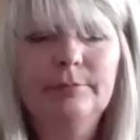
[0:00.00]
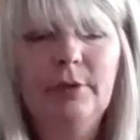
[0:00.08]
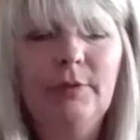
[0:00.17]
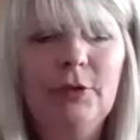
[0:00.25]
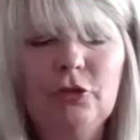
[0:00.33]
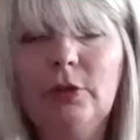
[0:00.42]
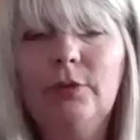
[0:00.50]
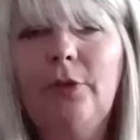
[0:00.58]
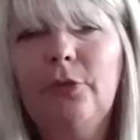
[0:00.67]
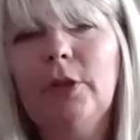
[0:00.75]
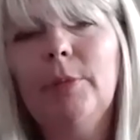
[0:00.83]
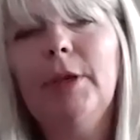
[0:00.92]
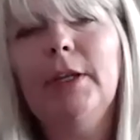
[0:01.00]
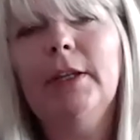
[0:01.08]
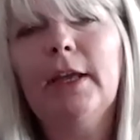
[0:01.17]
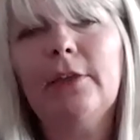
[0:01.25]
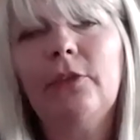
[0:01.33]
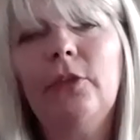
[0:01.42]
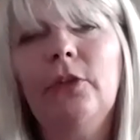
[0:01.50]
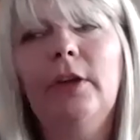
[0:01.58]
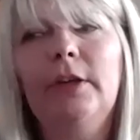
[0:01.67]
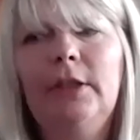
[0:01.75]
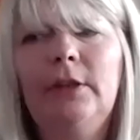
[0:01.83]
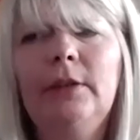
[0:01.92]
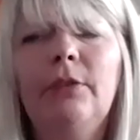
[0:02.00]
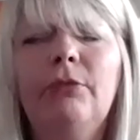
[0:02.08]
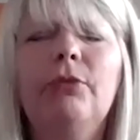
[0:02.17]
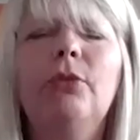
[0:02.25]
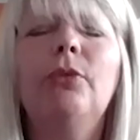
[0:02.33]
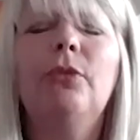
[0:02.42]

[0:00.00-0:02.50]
Provincial Advisory Committee last year, and he threw